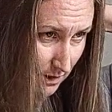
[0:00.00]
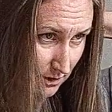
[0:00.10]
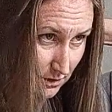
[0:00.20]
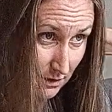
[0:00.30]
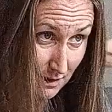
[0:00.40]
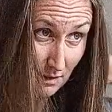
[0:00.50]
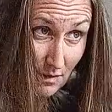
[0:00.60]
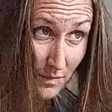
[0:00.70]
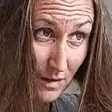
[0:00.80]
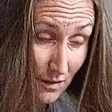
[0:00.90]
actually down the
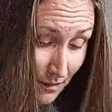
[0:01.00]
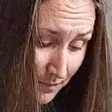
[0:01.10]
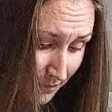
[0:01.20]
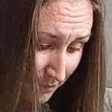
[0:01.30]
middle.